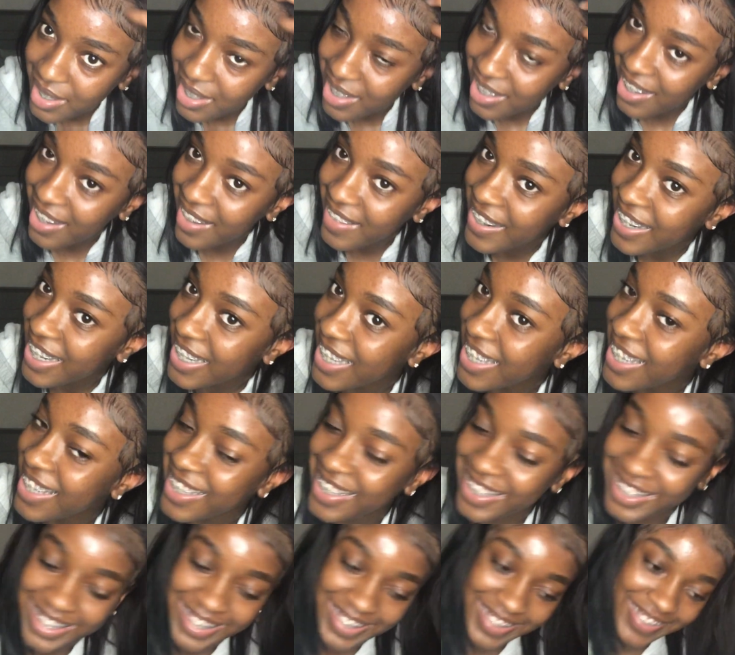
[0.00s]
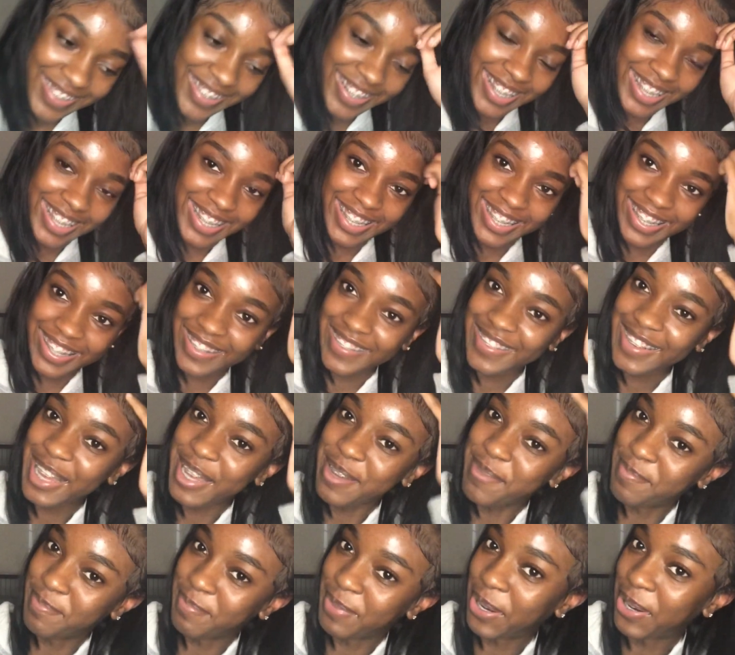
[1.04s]
Alright,
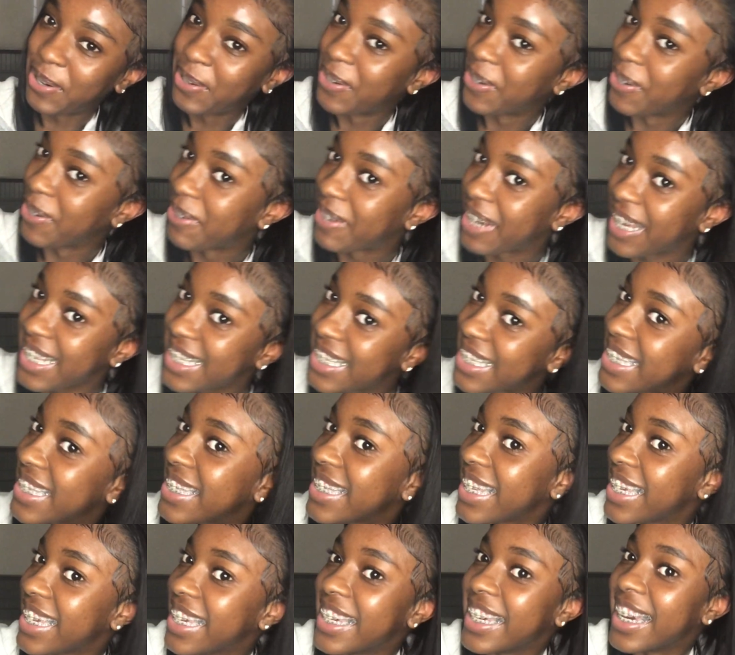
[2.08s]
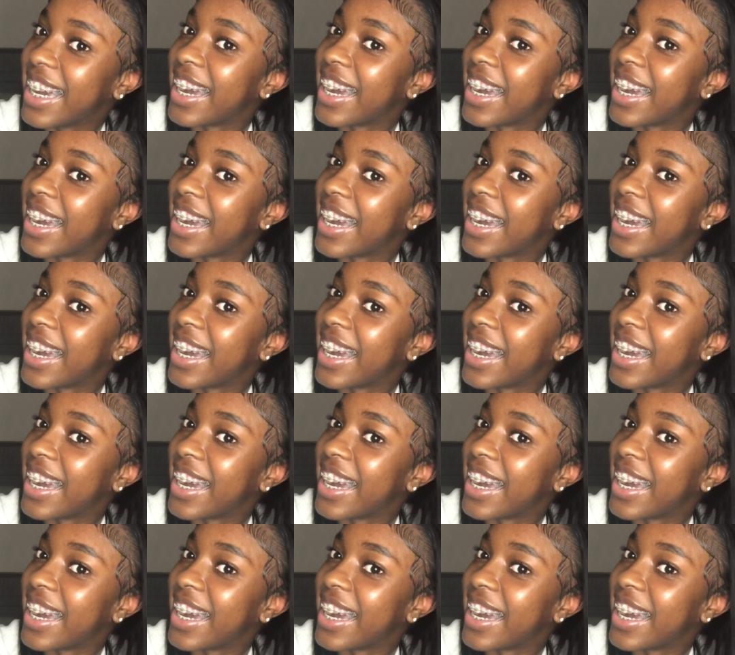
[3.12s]
BOLDHOLD. I see